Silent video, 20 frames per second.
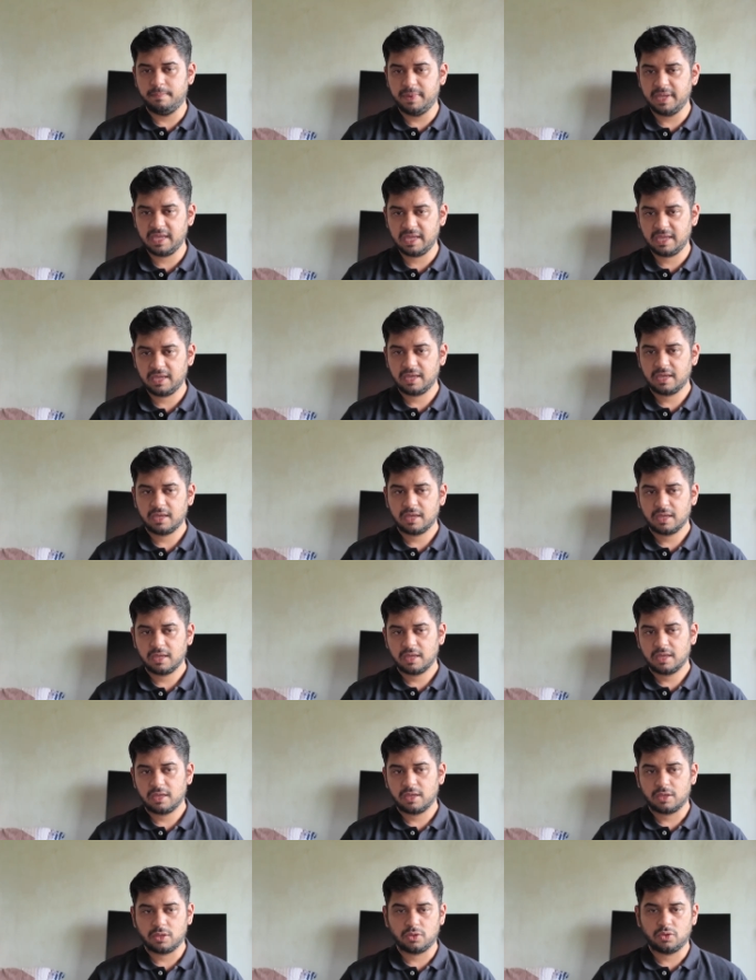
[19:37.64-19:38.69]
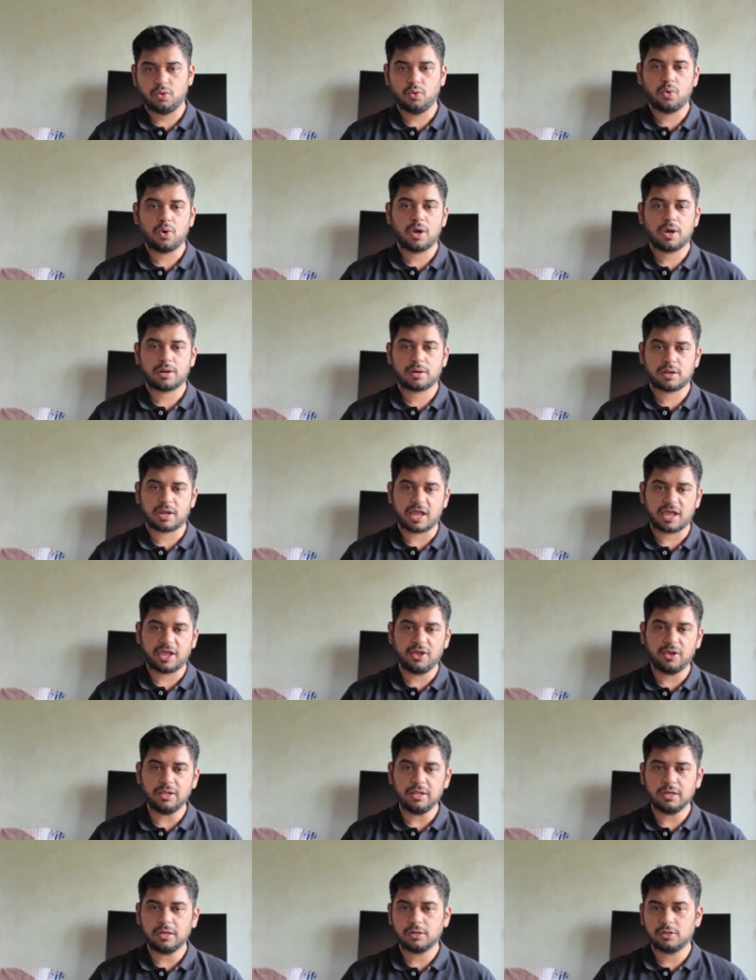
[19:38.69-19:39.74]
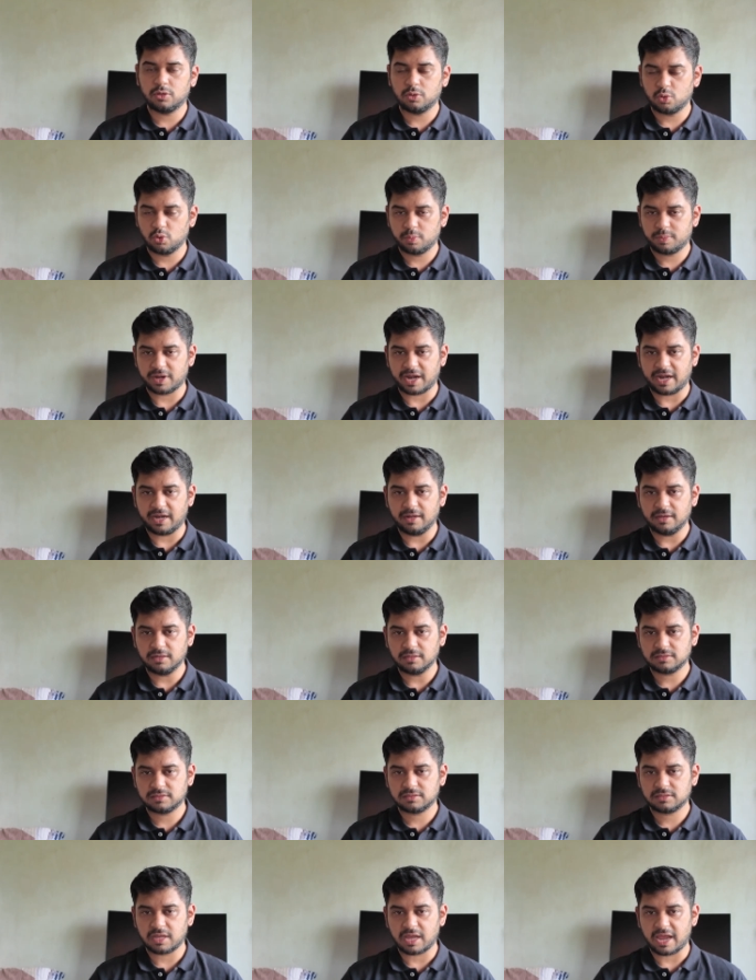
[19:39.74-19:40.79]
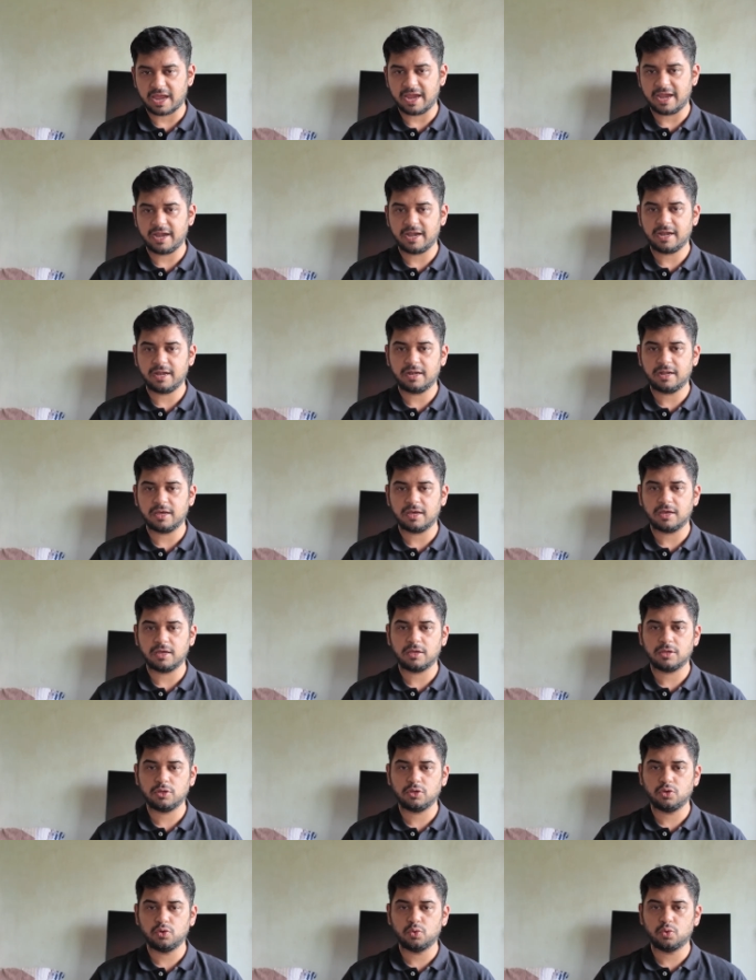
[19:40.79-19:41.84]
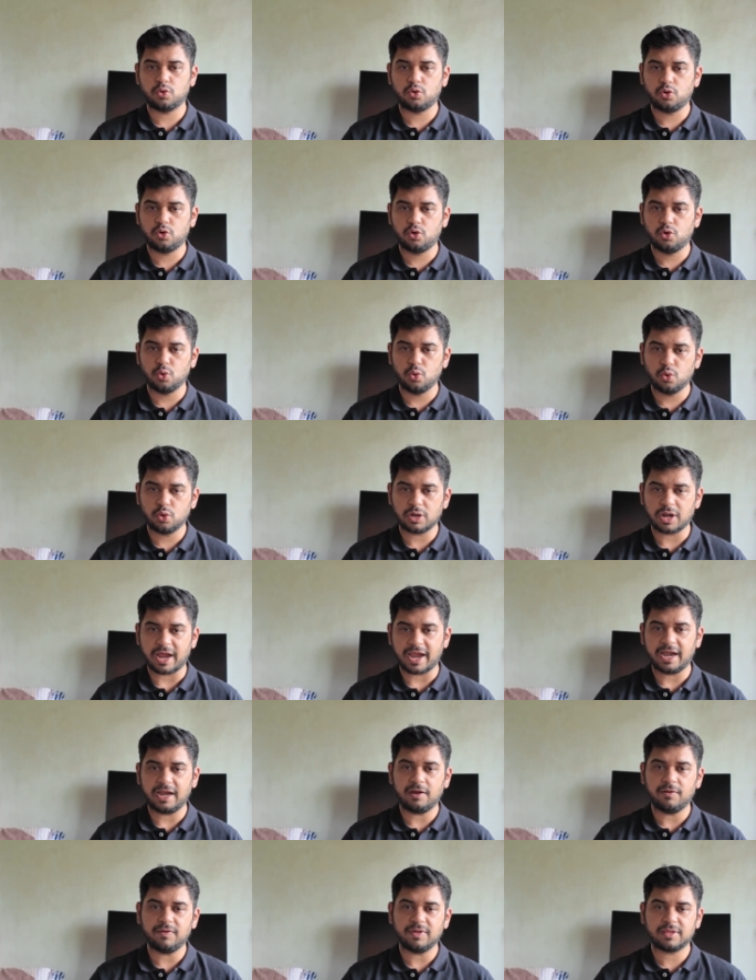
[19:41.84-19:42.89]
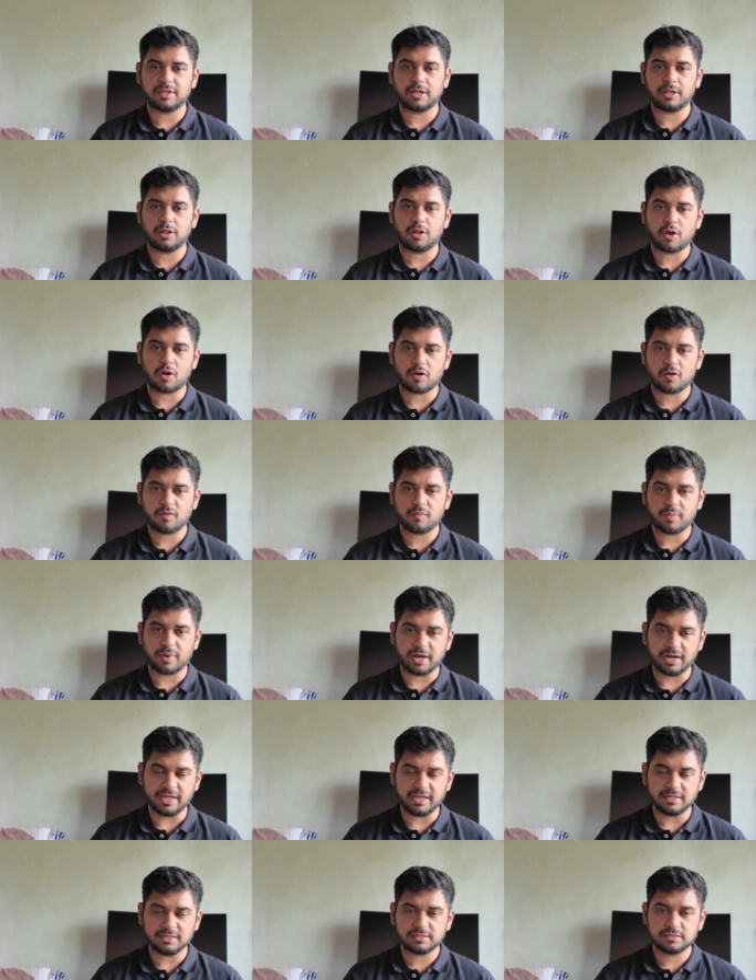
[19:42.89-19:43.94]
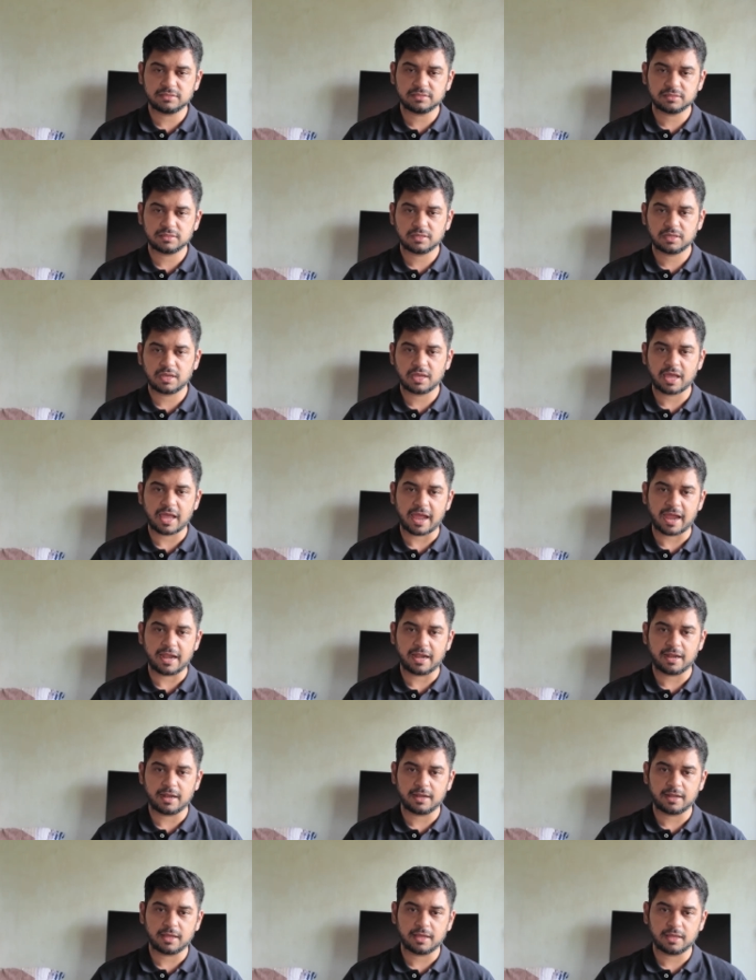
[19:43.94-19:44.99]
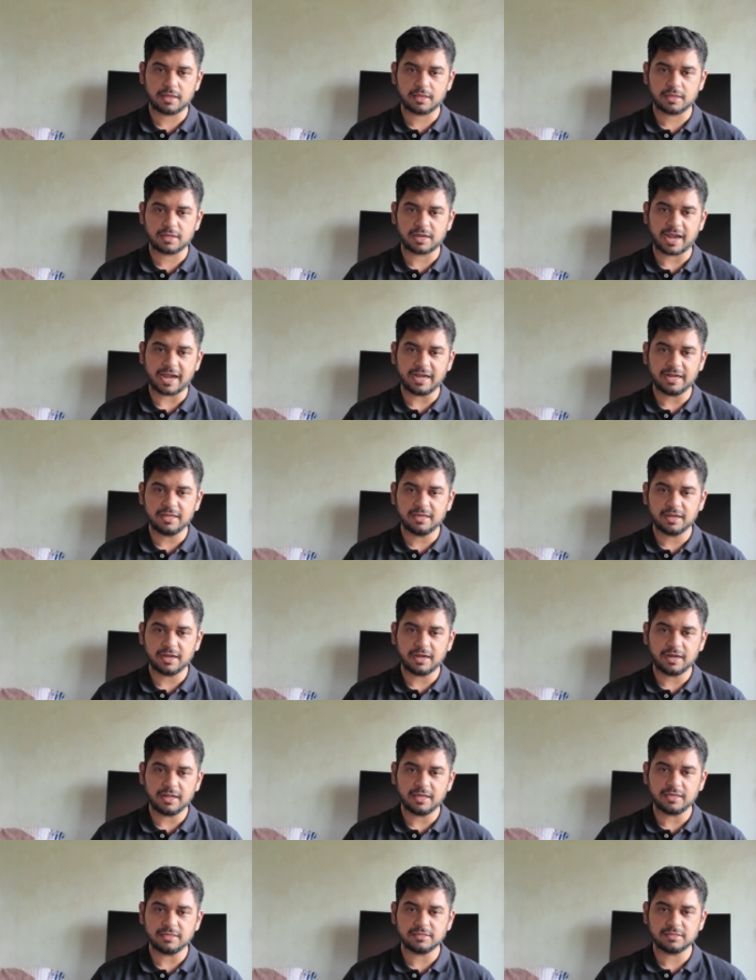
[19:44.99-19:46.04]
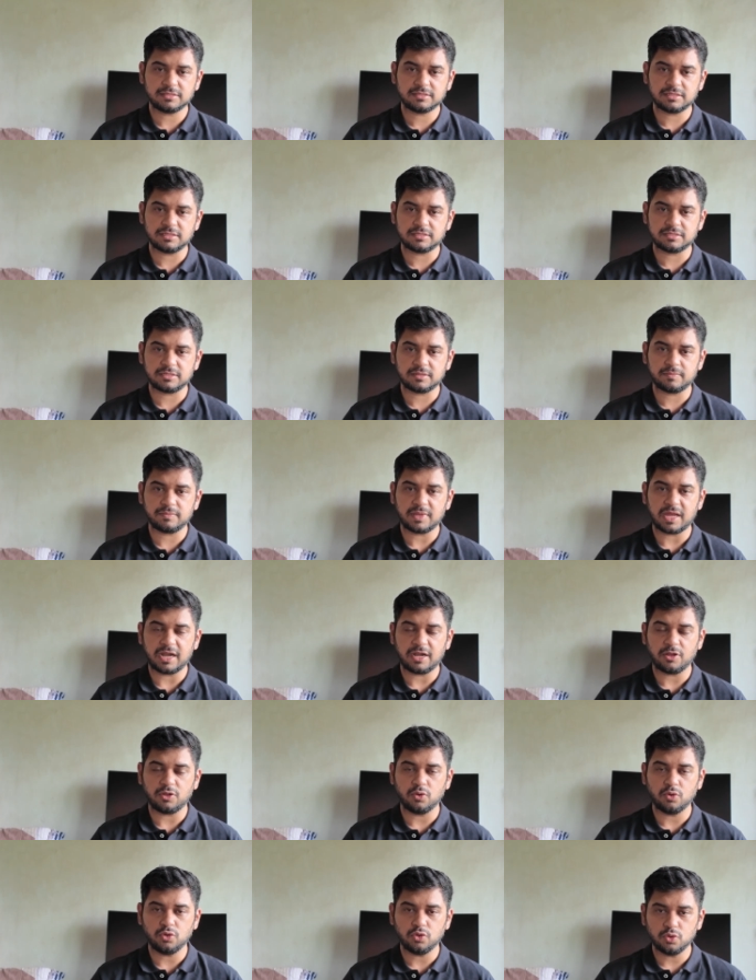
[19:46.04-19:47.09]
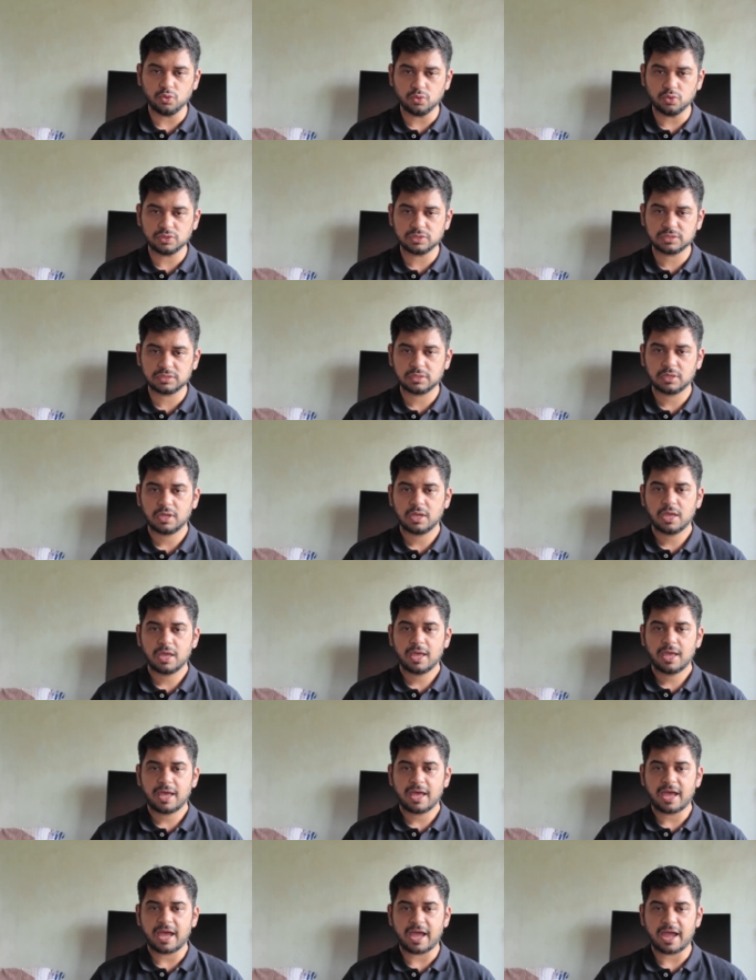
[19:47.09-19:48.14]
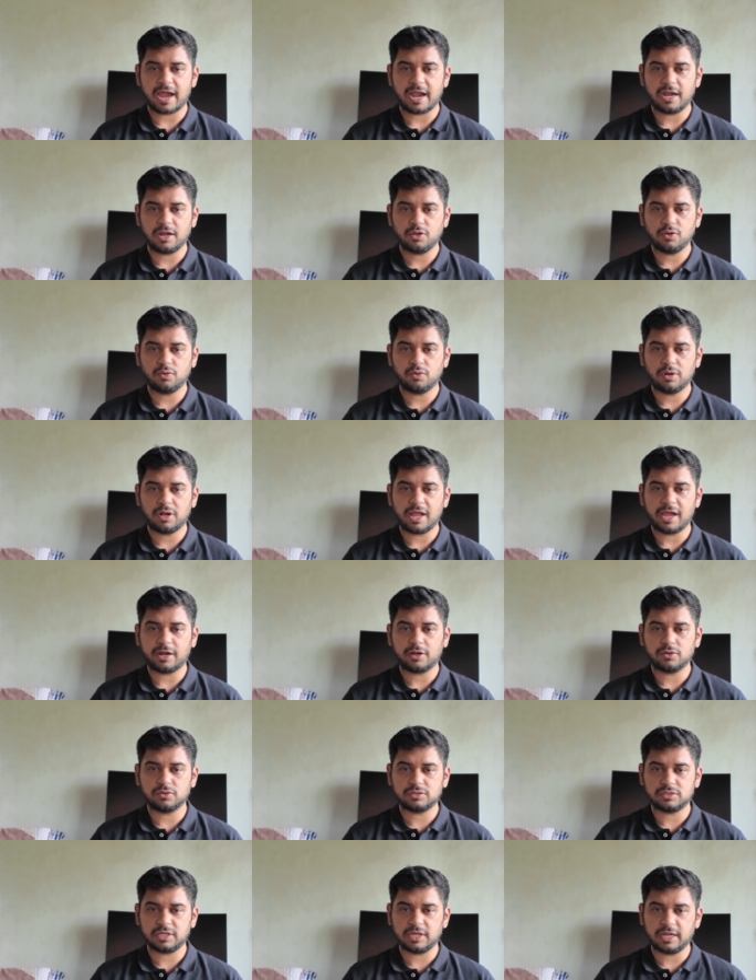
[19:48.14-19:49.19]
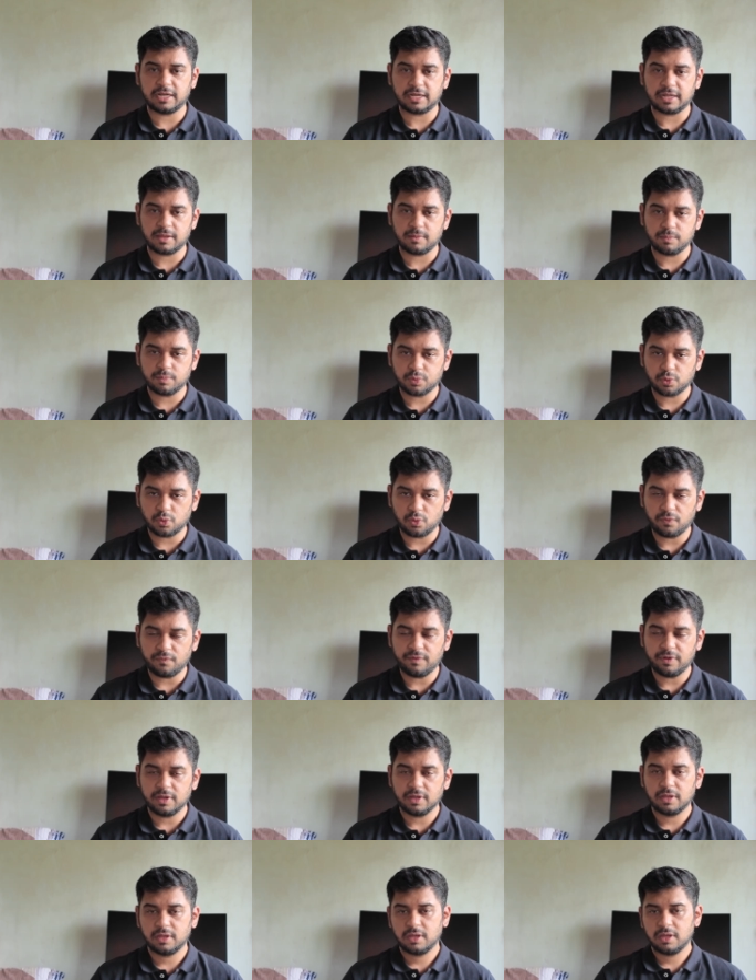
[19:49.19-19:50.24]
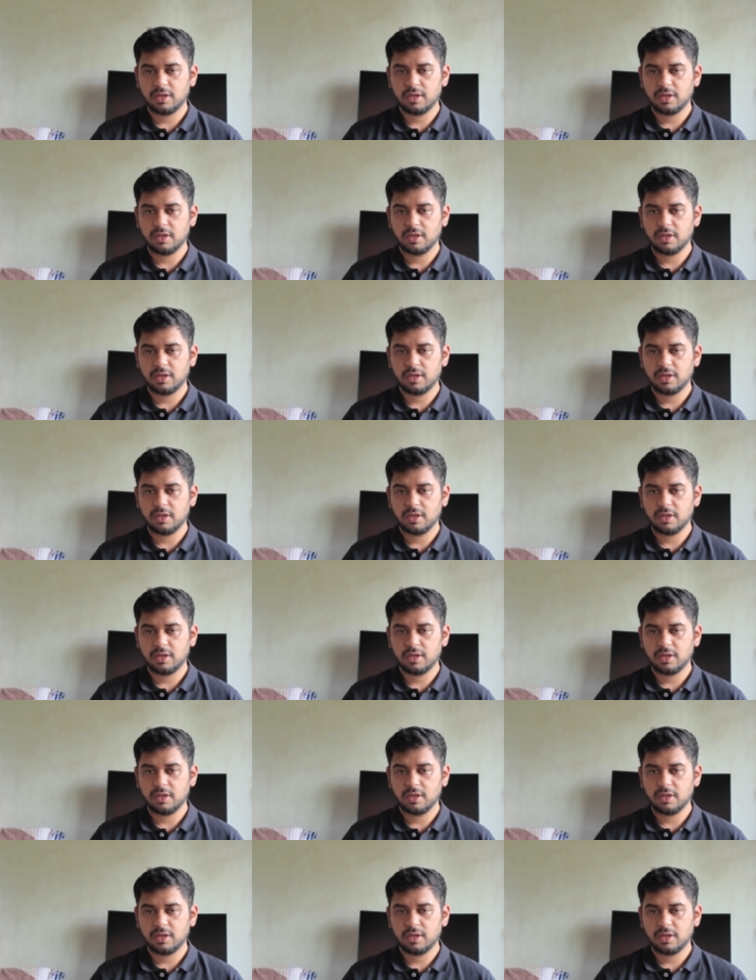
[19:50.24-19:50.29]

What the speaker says: B, you are regular group riders and you do ride with a lot of buddies, and Ride Grid is a system that you use and you would like to see it improved.